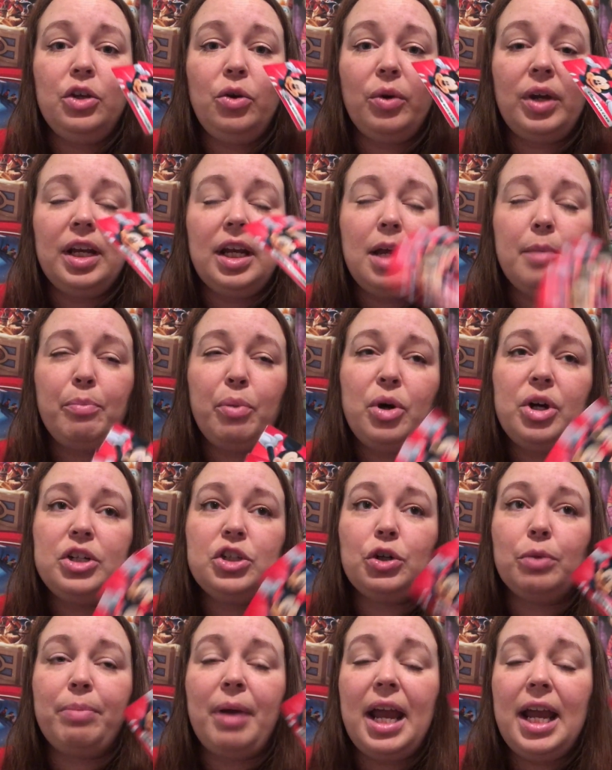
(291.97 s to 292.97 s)
you can
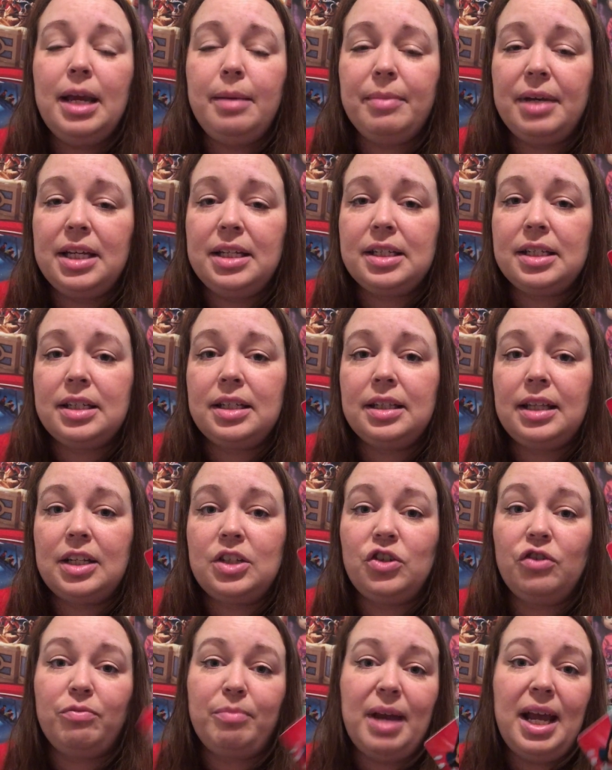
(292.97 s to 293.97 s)
input your payment
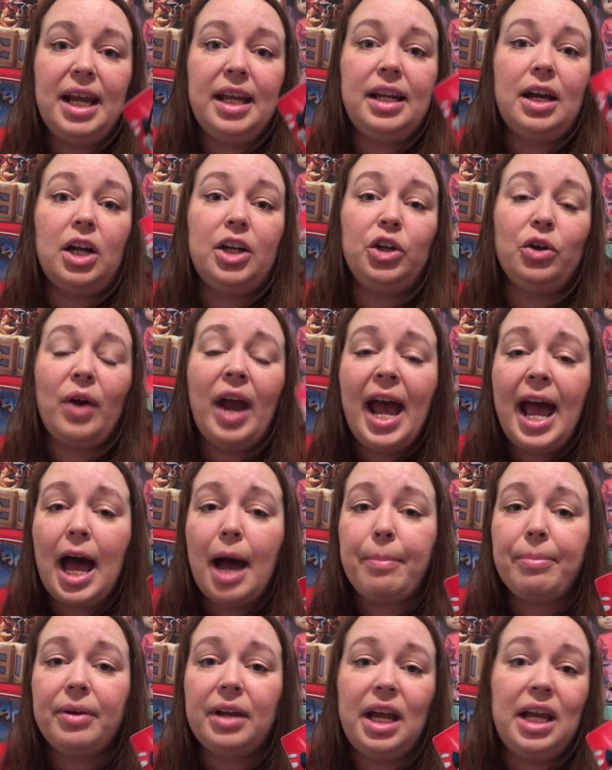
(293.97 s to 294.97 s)
that you've made on your
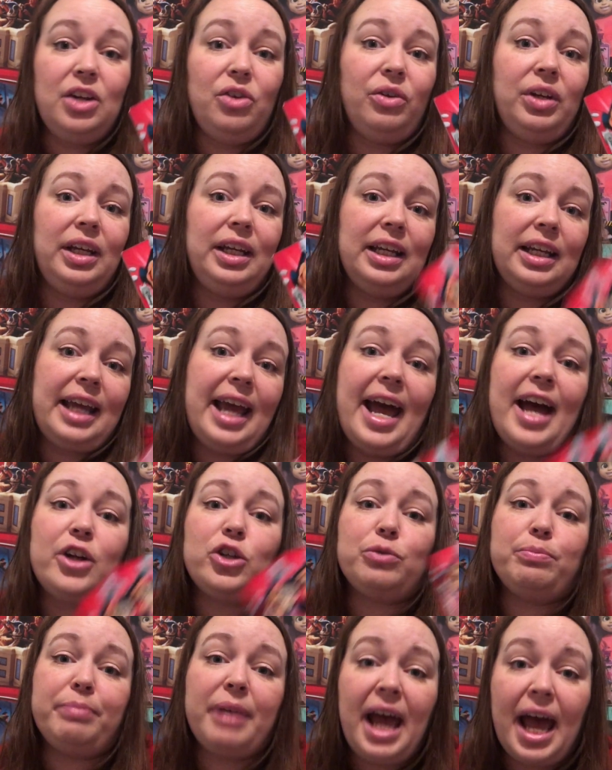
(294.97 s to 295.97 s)
app and you can get
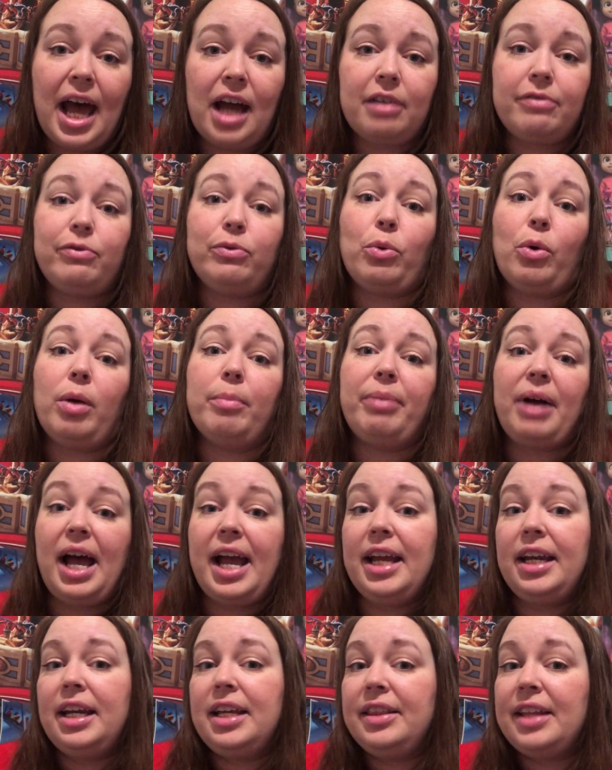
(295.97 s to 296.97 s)
cash back for
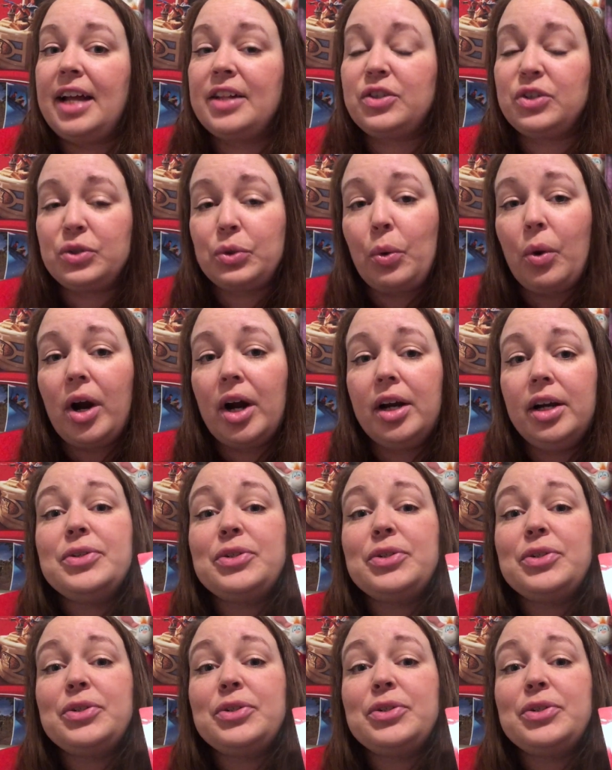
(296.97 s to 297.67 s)
buying in that store.